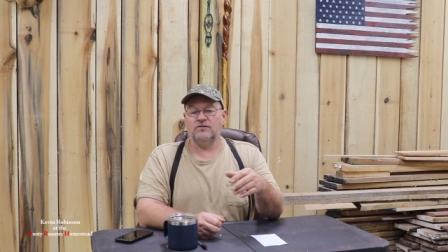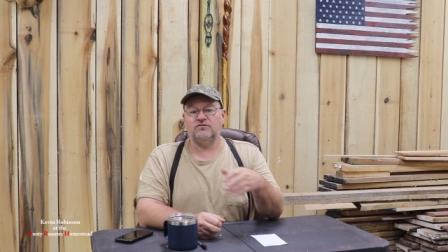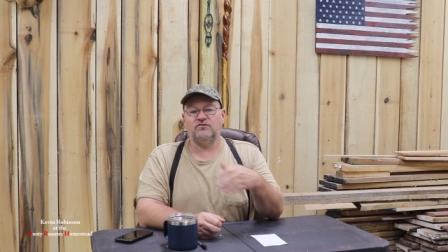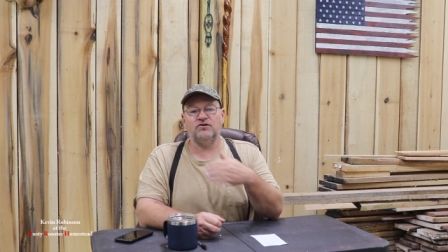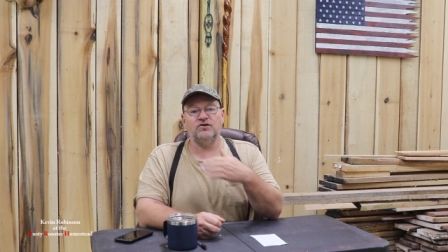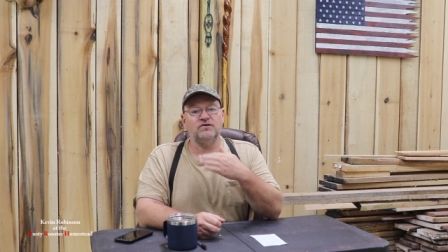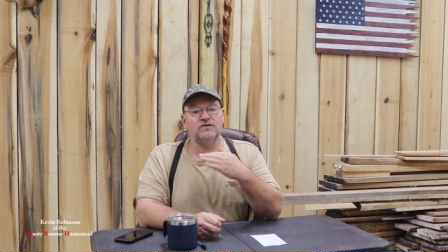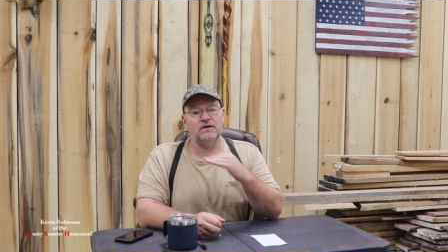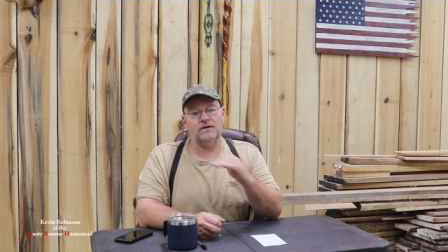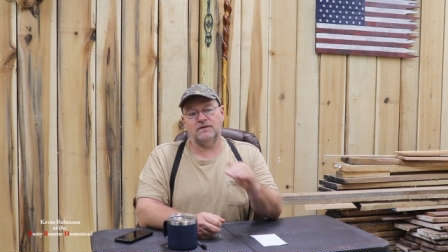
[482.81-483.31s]

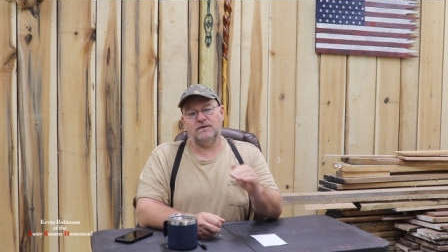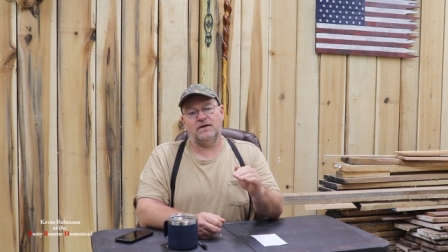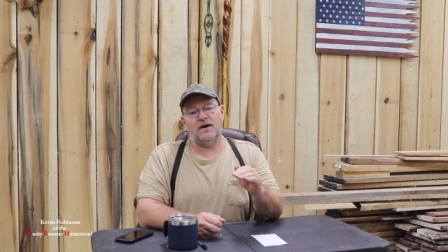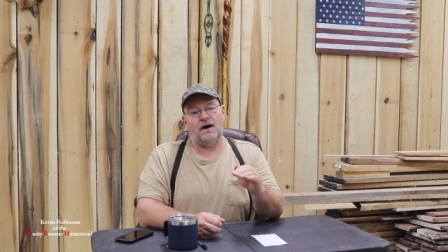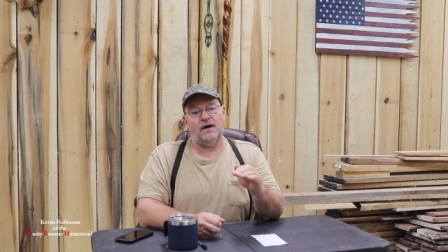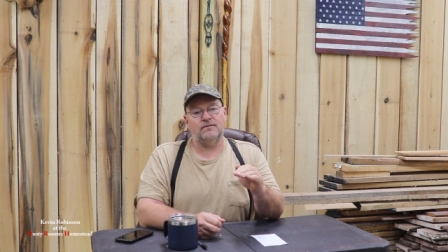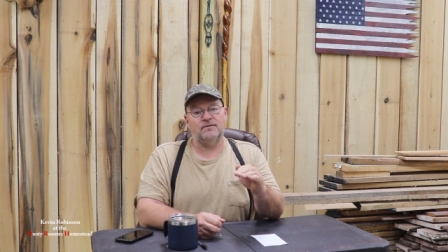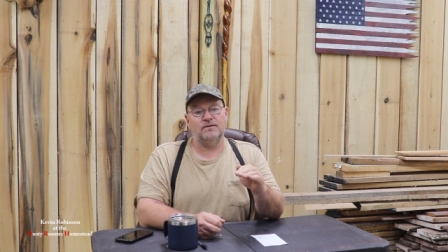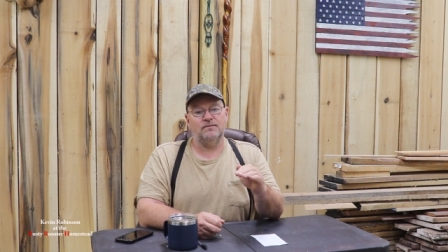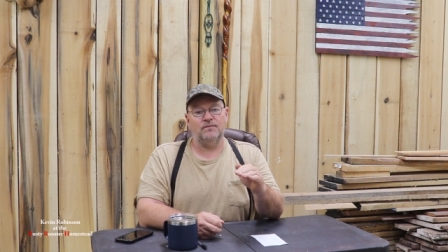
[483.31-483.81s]
She didn't
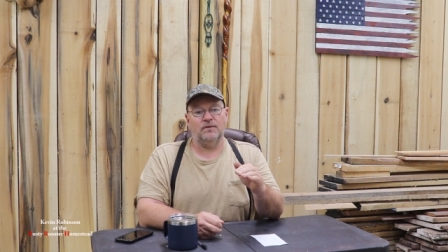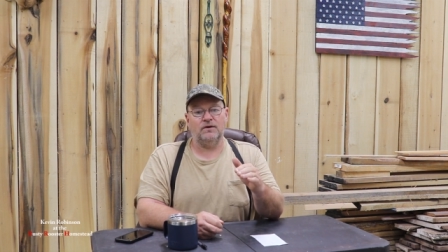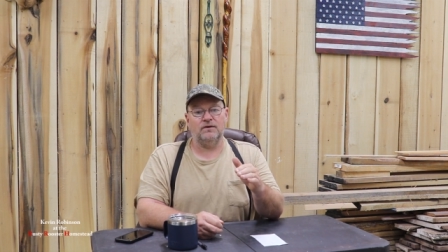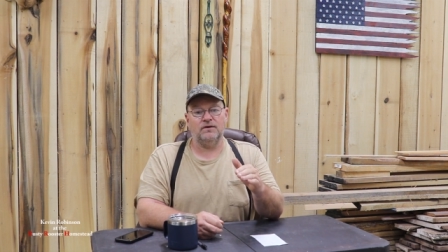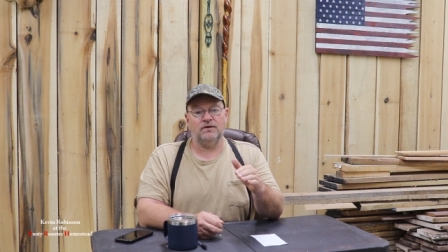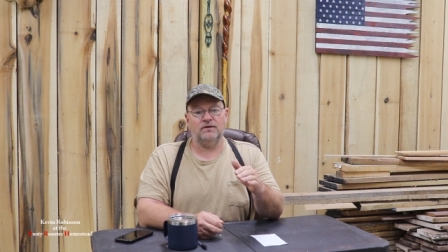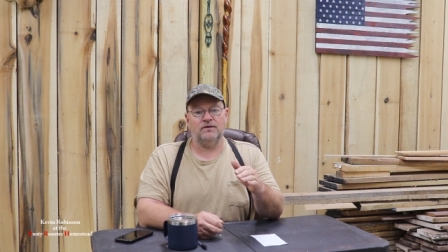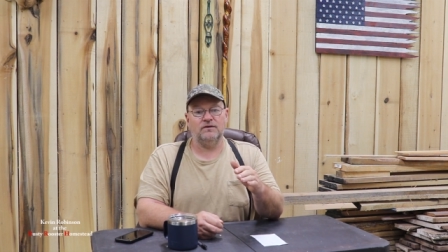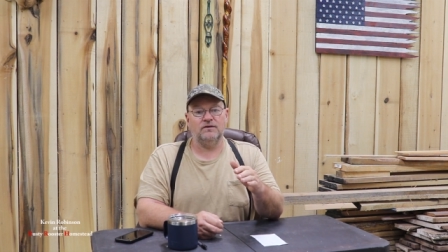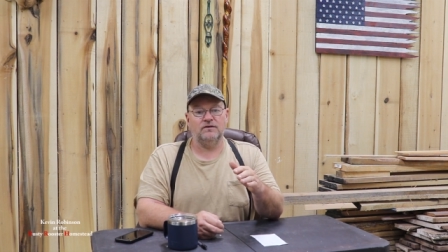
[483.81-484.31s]
have the
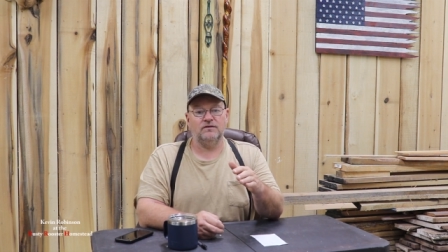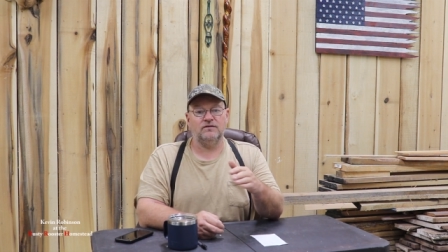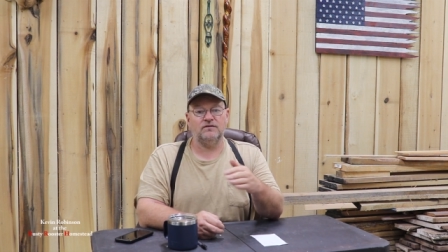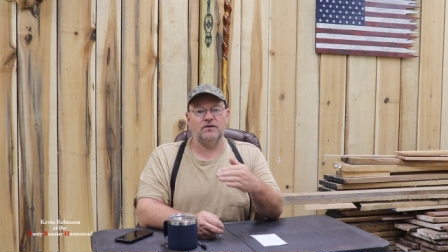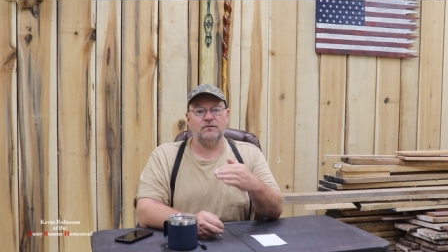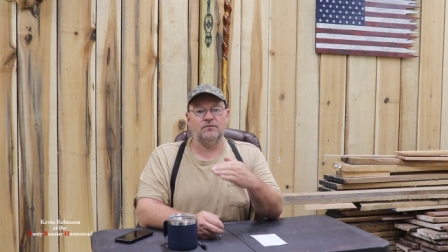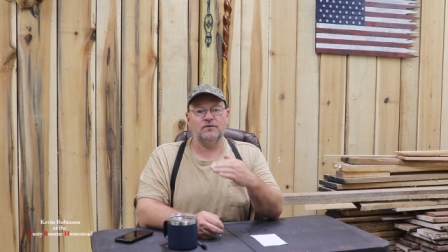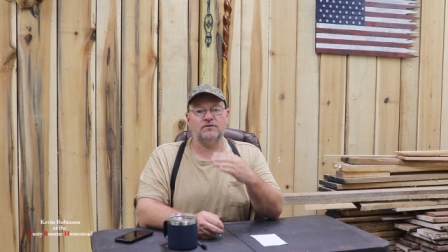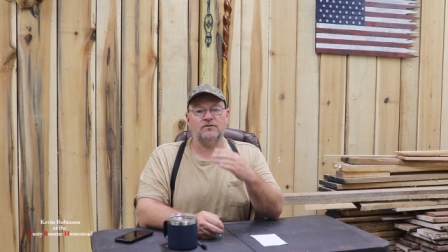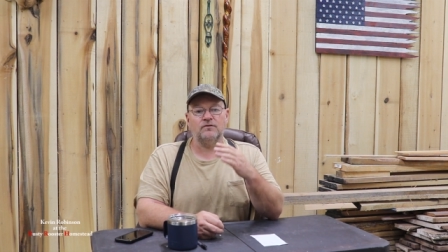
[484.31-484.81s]
money.
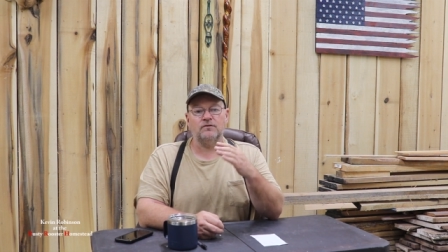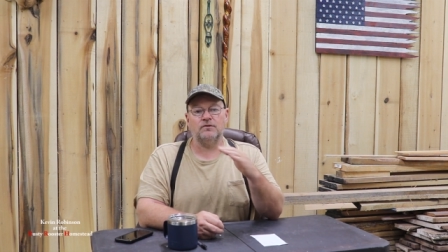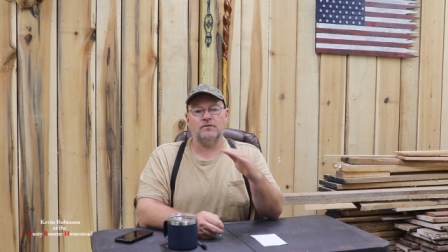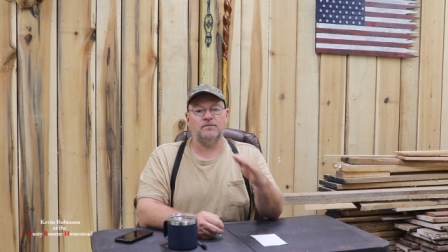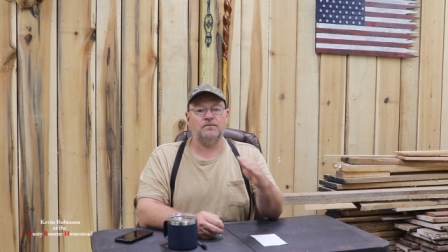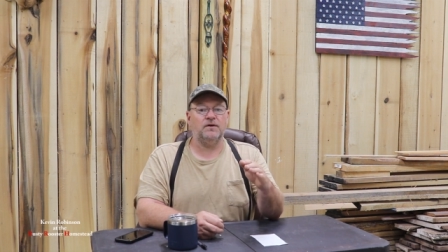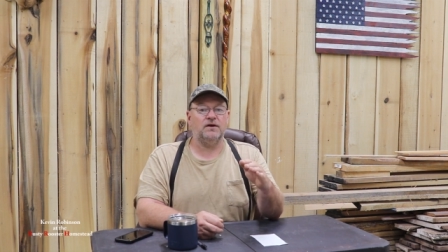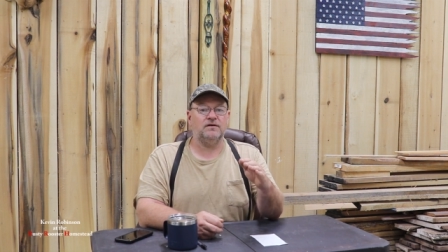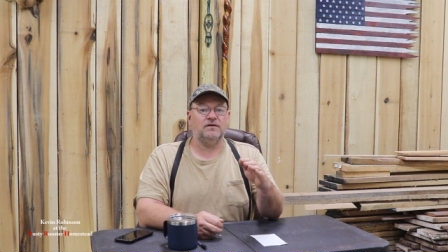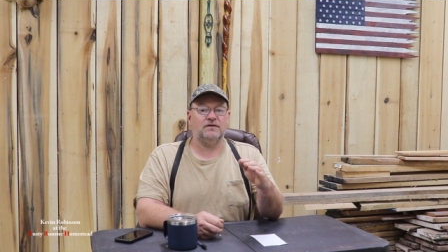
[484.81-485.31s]
She was on a
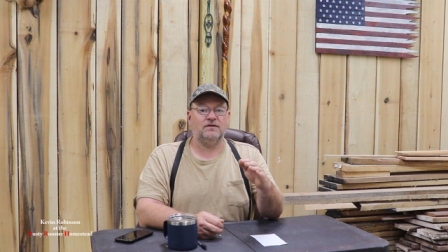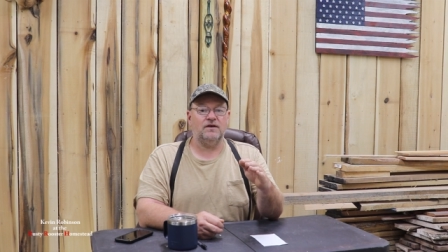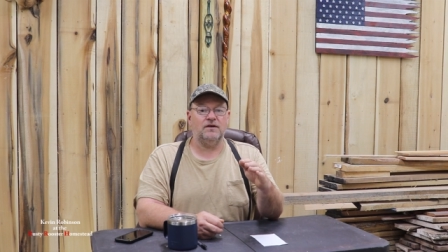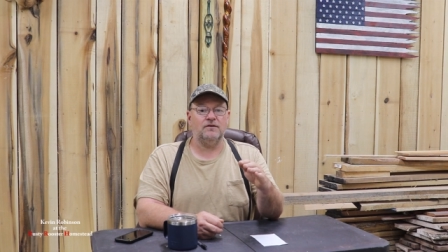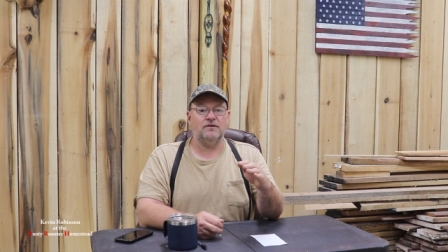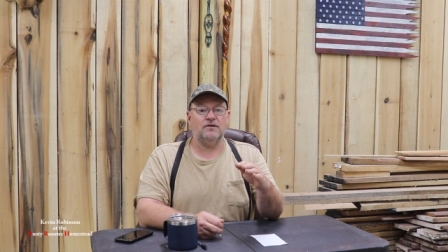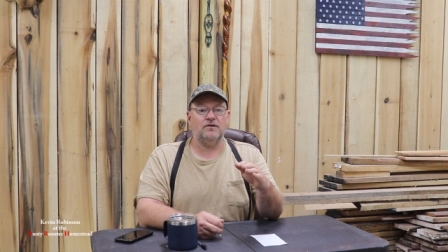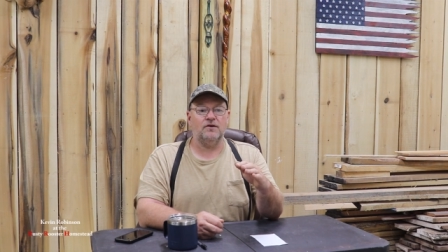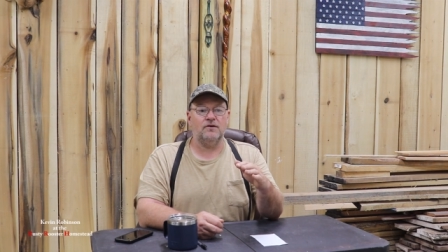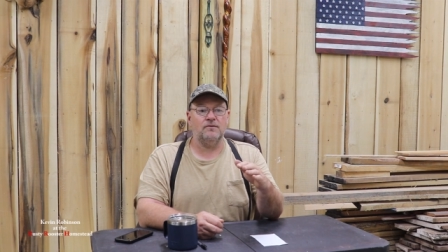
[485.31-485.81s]
fixed
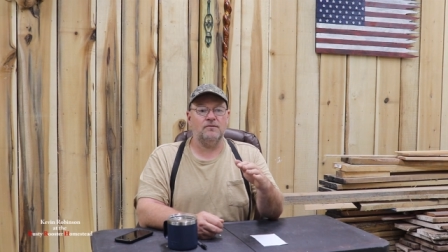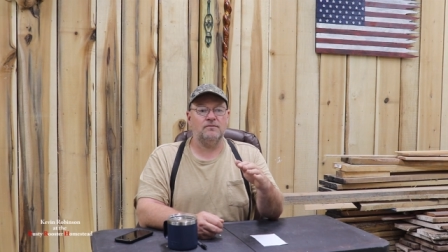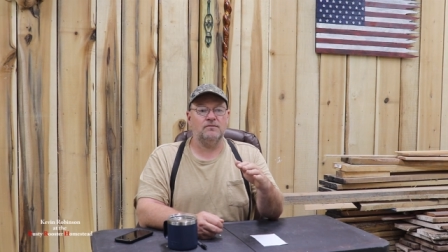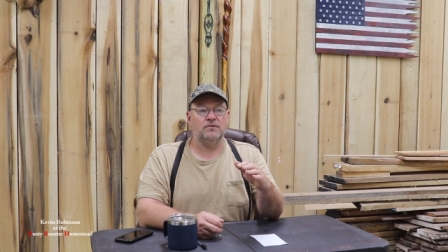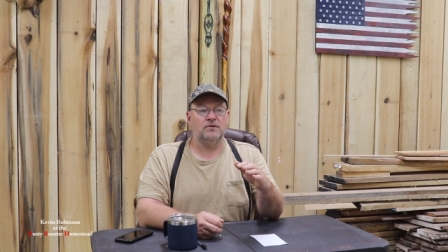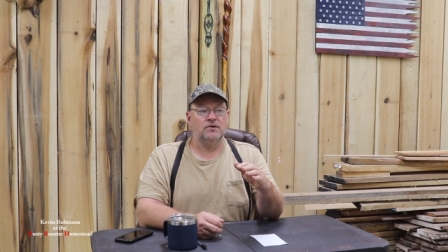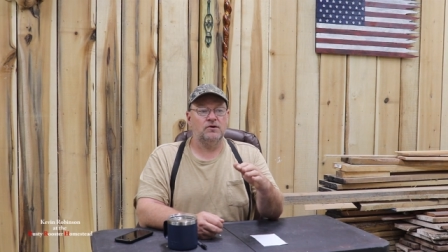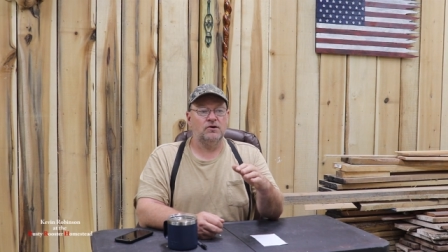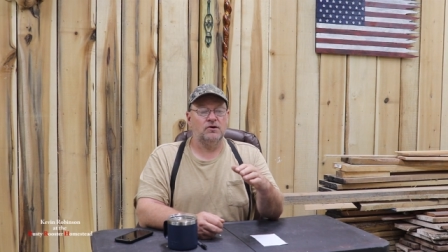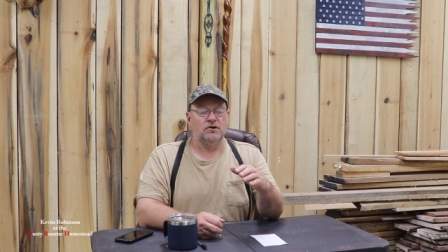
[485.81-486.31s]
income.